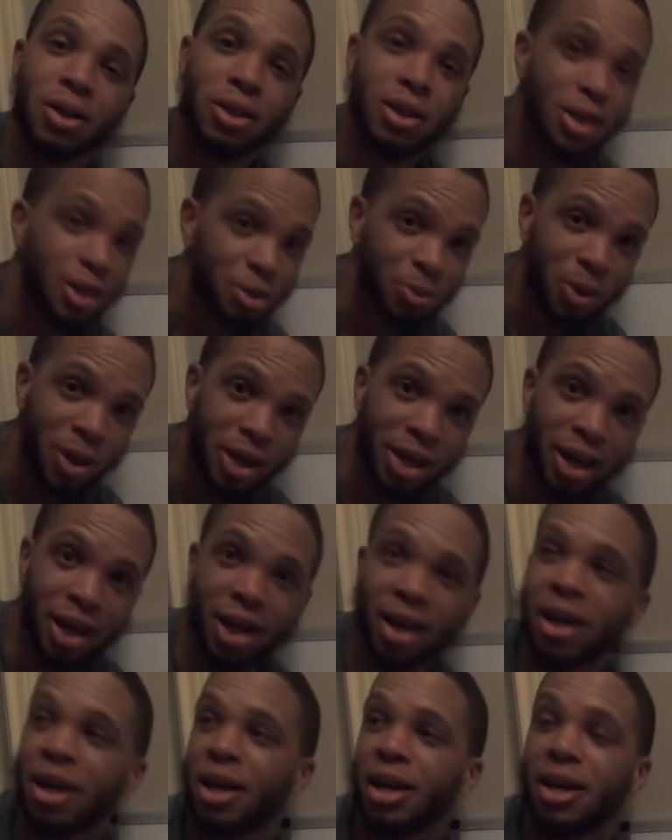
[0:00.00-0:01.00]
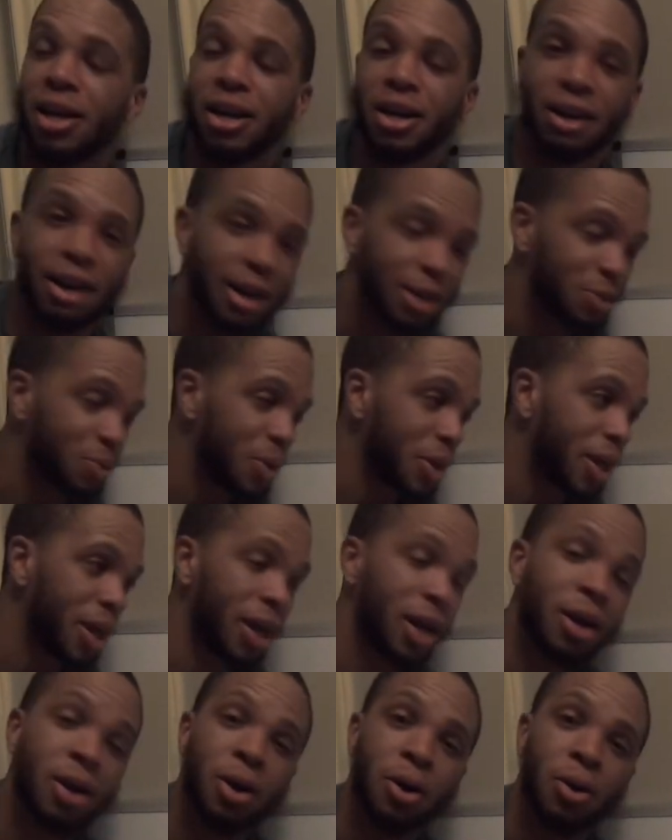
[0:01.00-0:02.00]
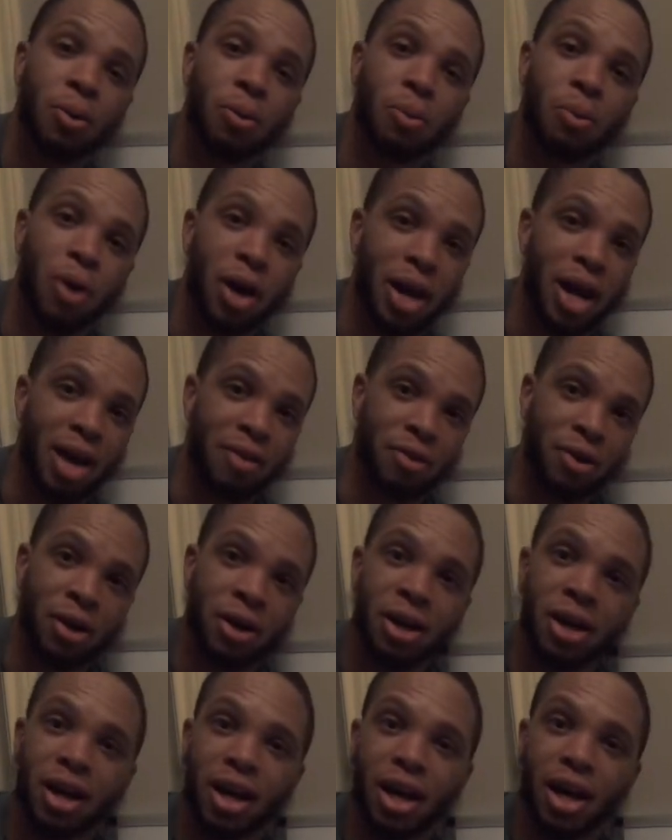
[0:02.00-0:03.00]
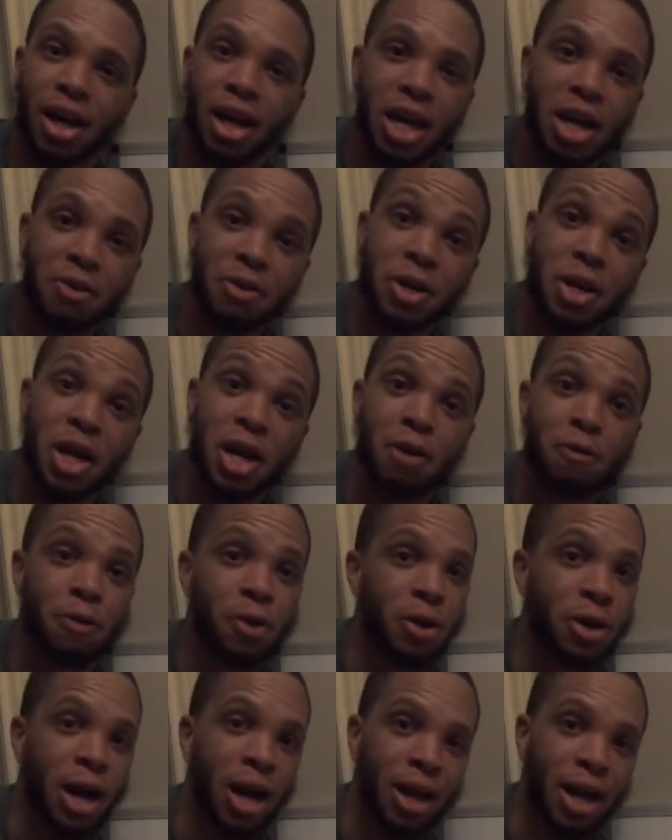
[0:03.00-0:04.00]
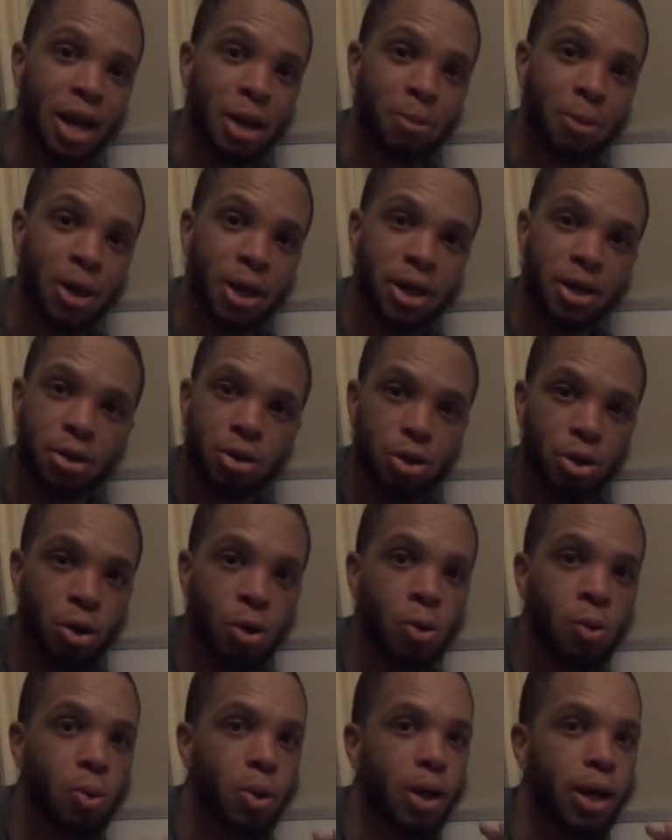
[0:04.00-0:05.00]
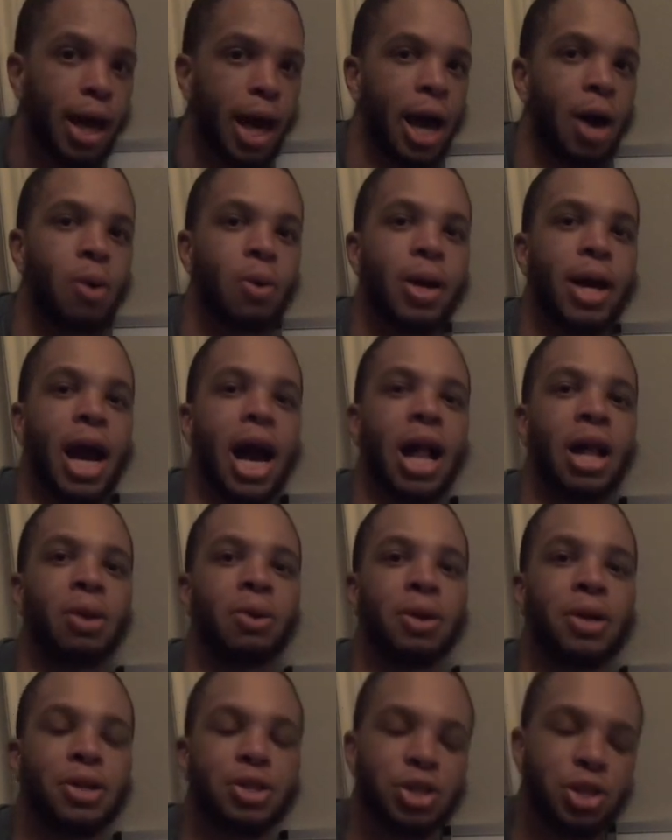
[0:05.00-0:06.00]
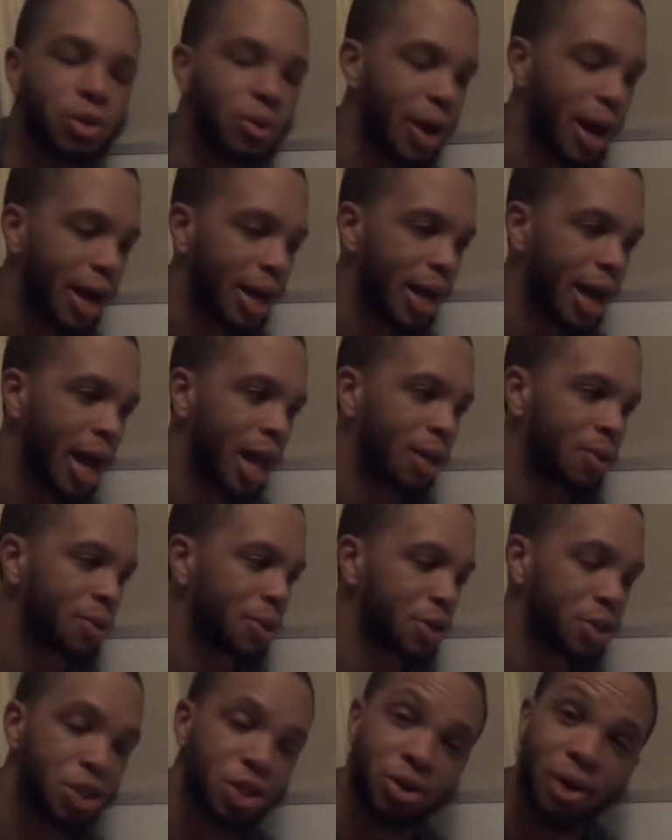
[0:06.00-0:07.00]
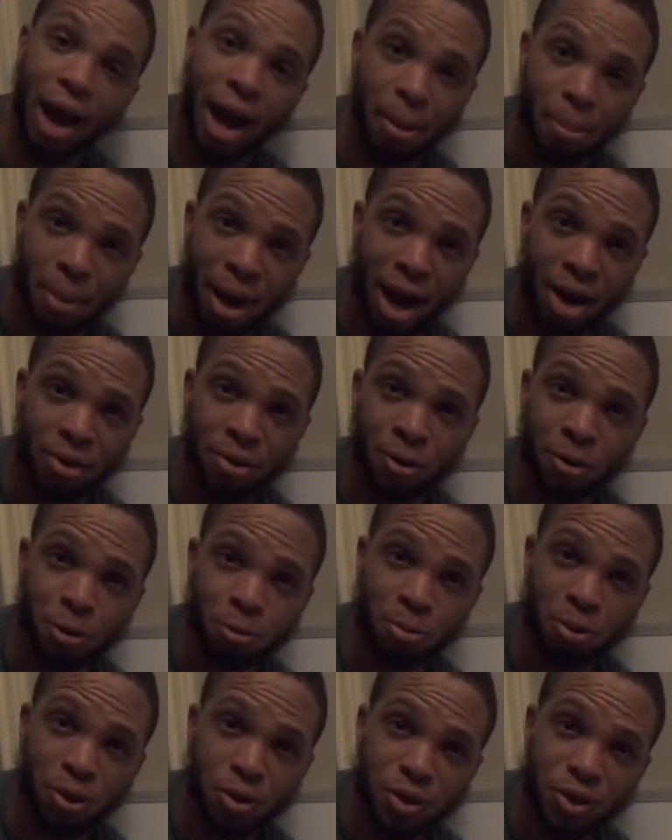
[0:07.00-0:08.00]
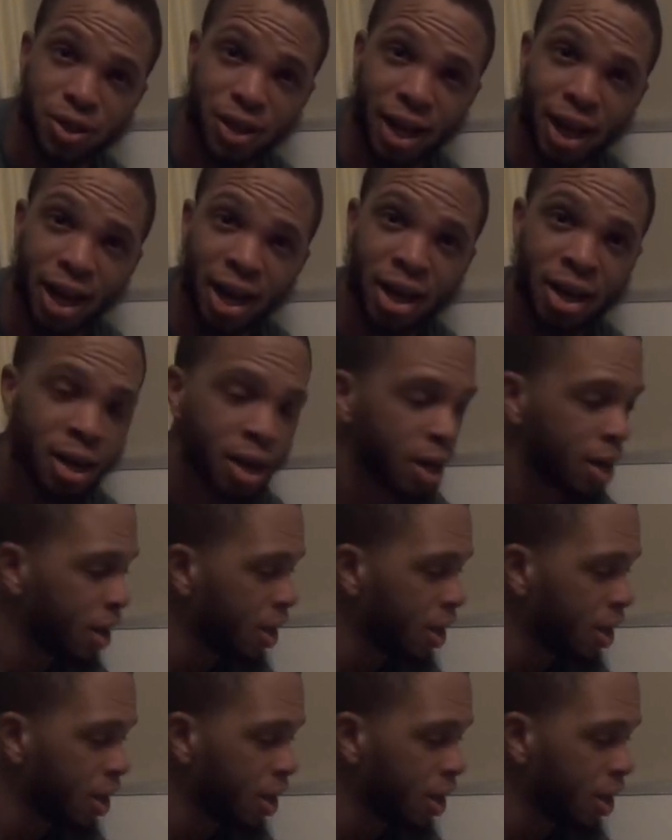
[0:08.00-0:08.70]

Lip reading: this weekend, next weekend, whenever. Even if you're not like me and you don't count calories, track macros per se,